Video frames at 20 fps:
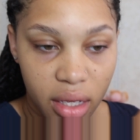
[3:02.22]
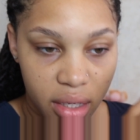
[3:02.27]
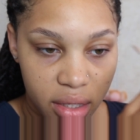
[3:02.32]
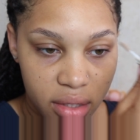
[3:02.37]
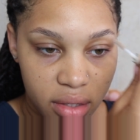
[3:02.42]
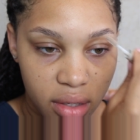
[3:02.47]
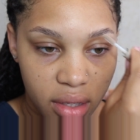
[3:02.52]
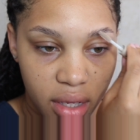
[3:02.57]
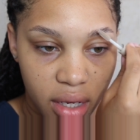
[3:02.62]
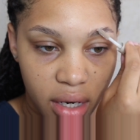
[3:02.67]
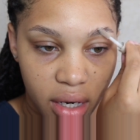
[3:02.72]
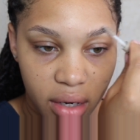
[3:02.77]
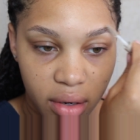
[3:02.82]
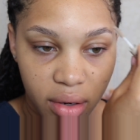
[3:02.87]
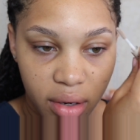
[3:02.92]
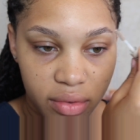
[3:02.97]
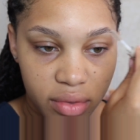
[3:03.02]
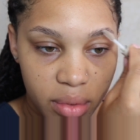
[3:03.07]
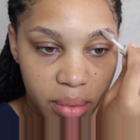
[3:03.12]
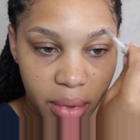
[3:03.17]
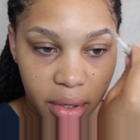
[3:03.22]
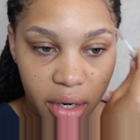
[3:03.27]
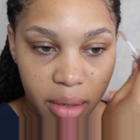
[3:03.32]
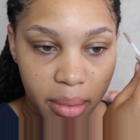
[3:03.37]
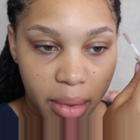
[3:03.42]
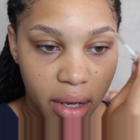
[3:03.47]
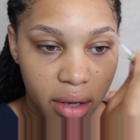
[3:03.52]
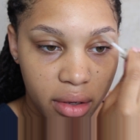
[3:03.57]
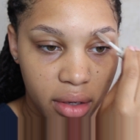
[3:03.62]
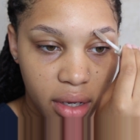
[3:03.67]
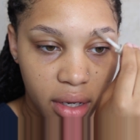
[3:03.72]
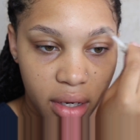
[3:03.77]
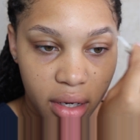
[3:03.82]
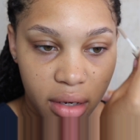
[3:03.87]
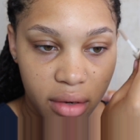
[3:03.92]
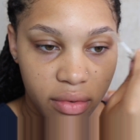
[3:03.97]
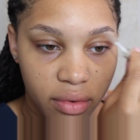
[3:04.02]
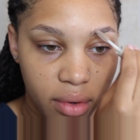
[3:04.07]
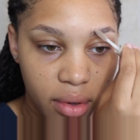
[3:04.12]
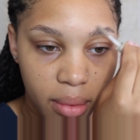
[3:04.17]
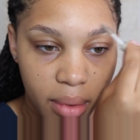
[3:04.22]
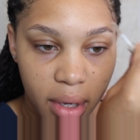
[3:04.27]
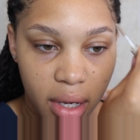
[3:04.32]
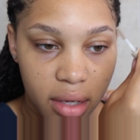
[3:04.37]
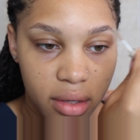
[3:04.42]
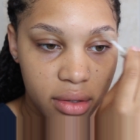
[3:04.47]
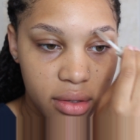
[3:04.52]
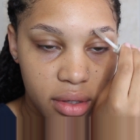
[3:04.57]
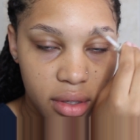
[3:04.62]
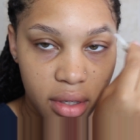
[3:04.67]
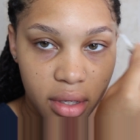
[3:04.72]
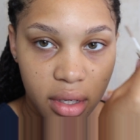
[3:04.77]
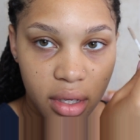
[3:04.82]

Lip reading: so that I don't have to worry about getting it for a while.